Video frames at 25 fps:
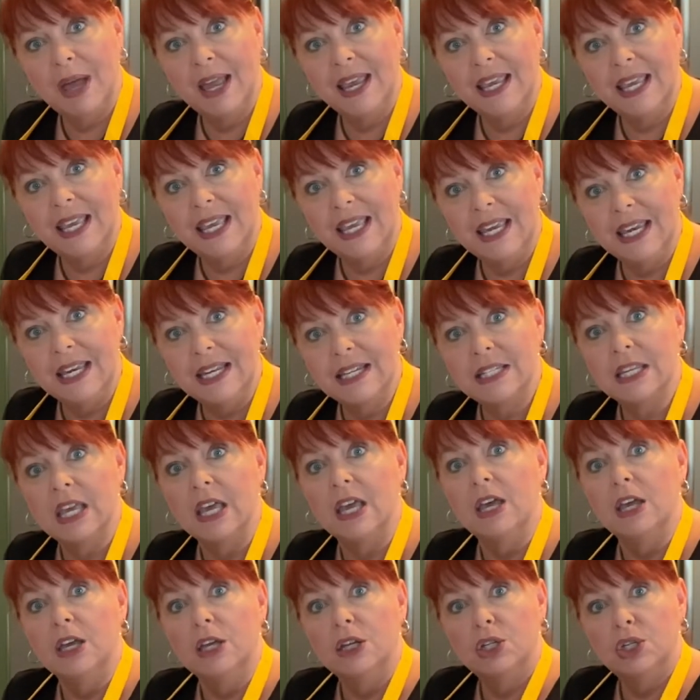my heat
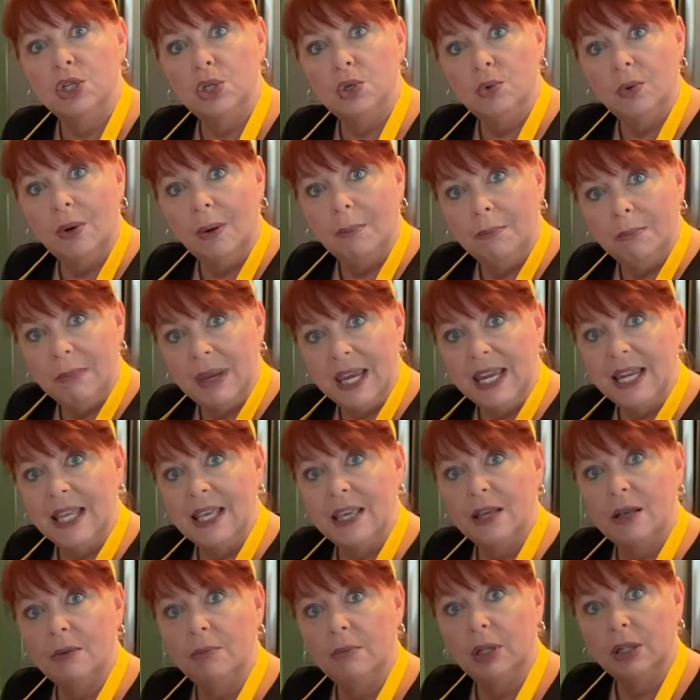to a
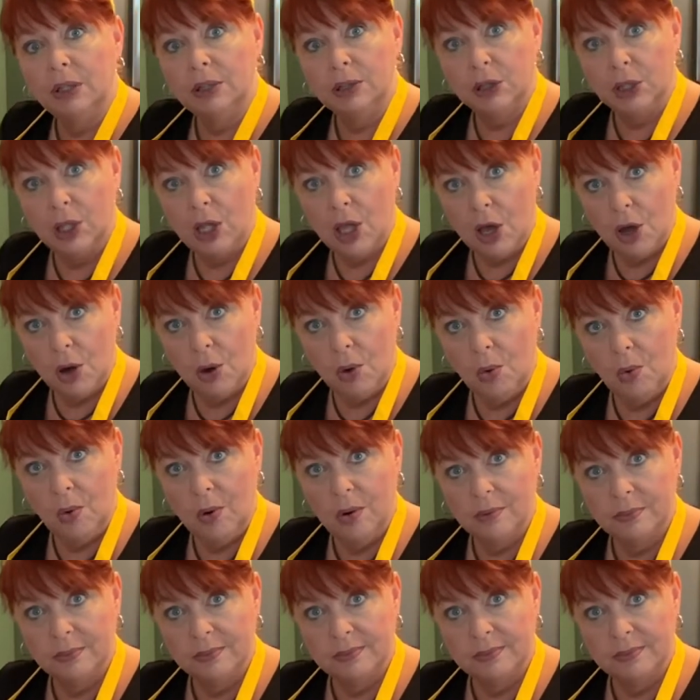medium low.